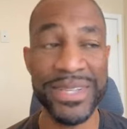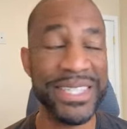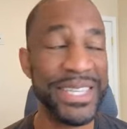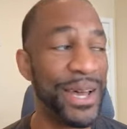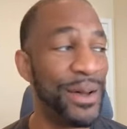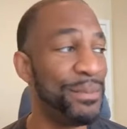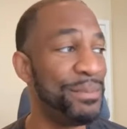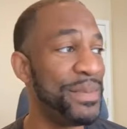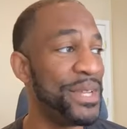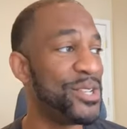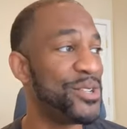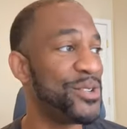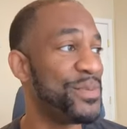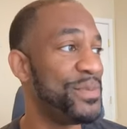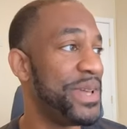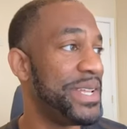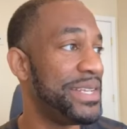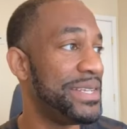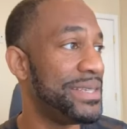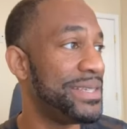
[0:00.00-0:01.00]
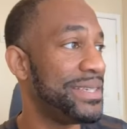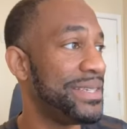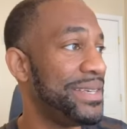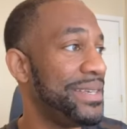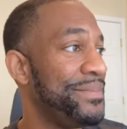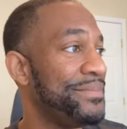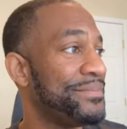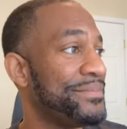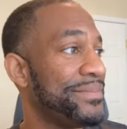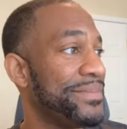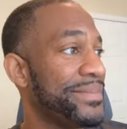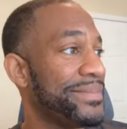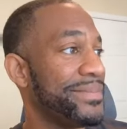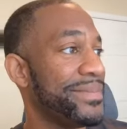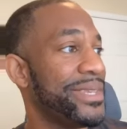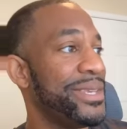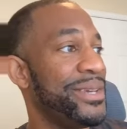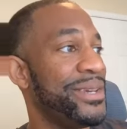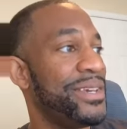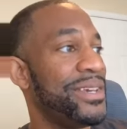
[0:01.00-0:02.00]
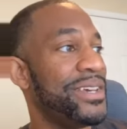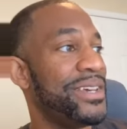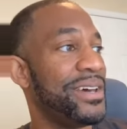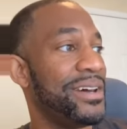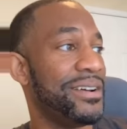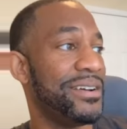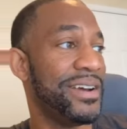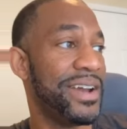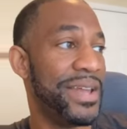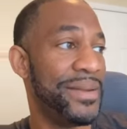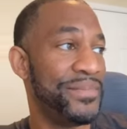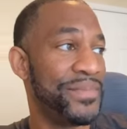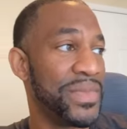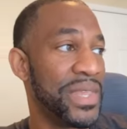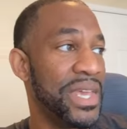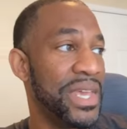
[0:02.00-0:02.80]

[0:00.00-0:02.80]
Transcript: It's helped me tremendously, all right?